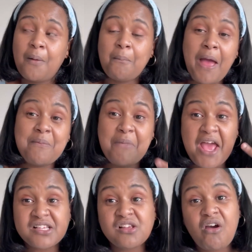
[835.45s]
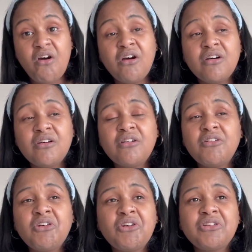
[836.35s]
my mask
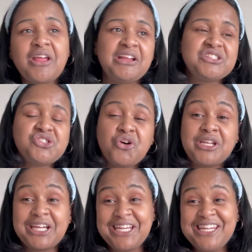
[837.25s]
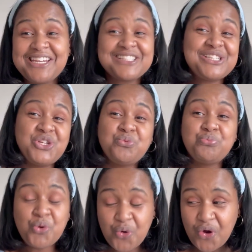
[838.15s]
on and start reading this new
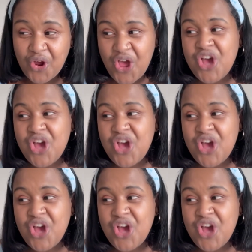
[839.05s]
book.